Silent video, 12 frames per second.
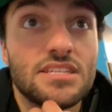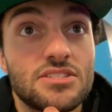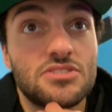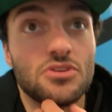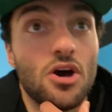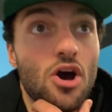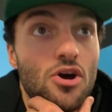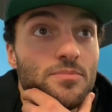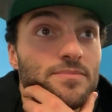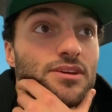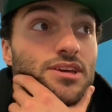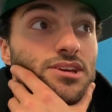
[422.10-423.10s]
So
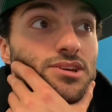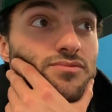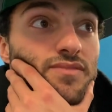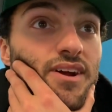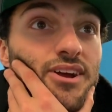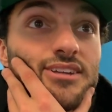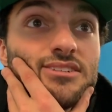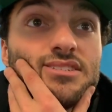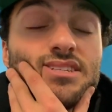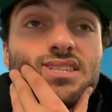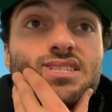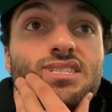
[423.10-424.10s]
it'd be very
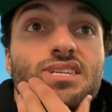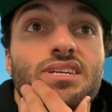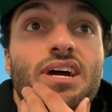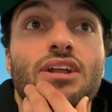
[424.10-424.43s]
interesting to see.